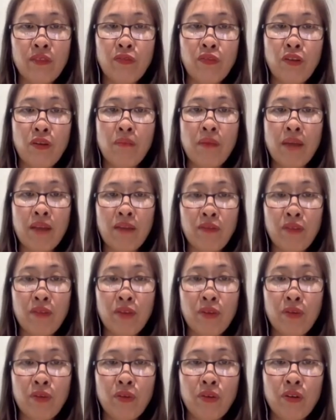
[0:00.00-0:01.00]
from my
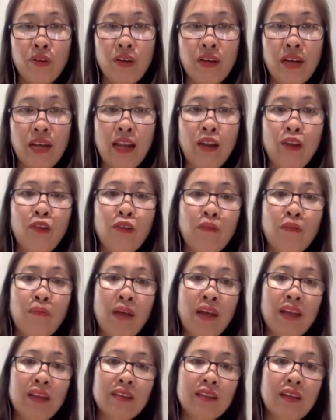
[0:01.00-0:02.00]
view, I look
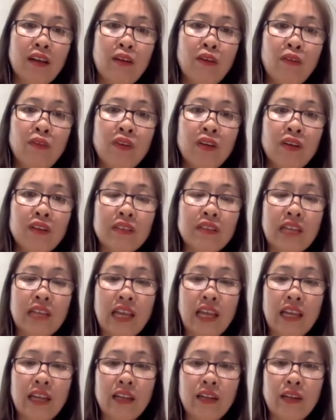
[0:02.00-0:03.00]
back over
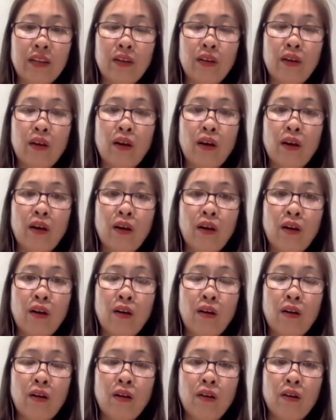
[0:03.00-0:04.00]
10
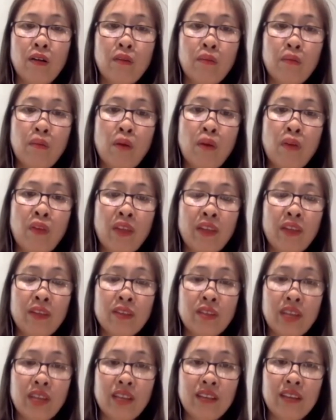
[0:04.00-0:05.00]
or more than
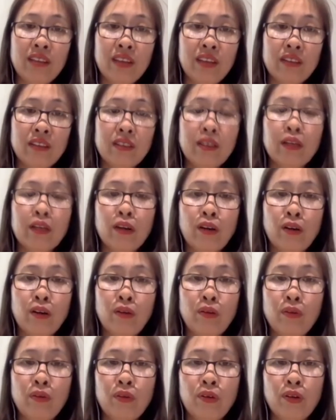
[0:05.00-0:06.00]
10 years
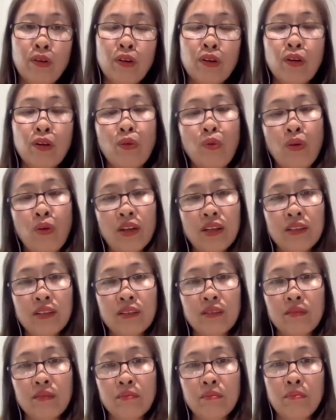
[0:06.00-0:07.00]
ago, no one
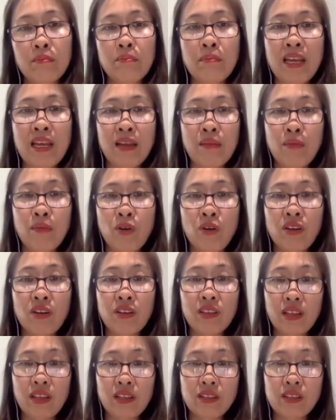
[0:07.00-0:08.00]
pay more
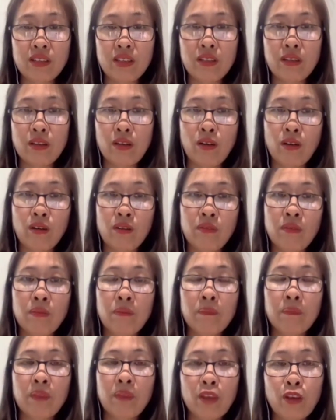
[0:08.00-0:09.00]
attention on
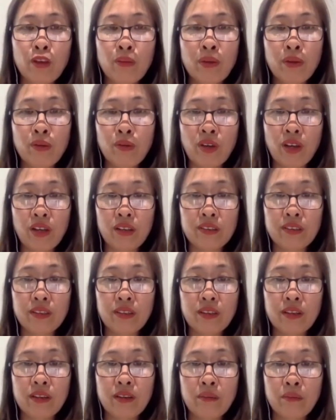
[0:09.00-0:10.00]
human rights,
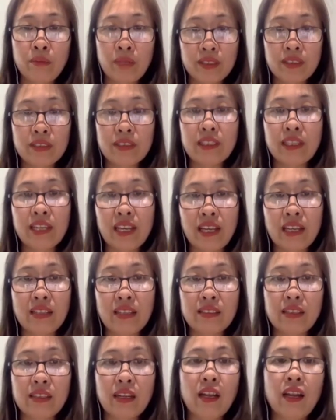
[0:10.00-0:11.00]
but today
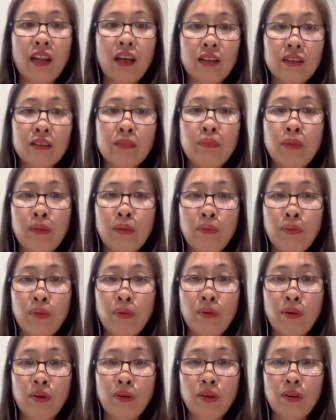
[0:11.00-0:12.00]
a lot of
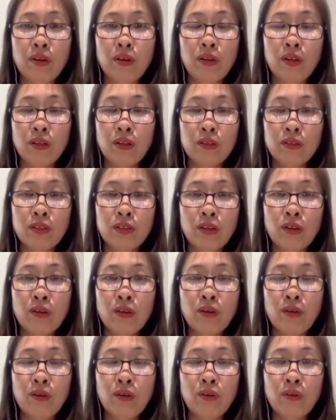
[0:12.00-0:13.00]
people.
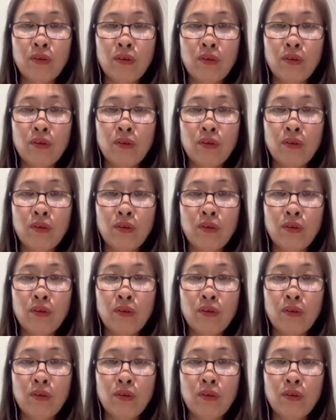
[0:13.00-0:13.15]
So